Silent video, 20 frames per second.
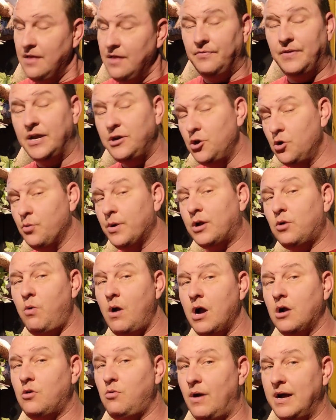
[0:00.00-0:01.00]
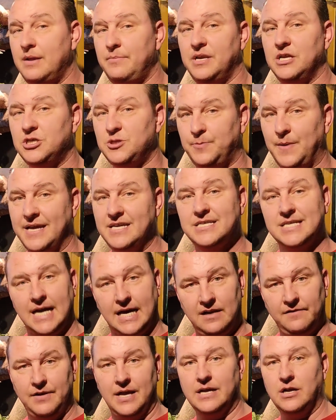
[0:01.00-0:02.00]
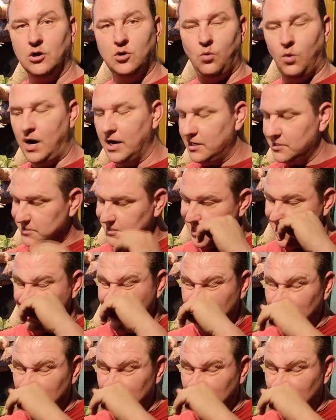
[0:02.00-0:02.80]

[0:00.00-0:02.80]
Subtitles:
They do require quite a bit of space, kind of like iguanas.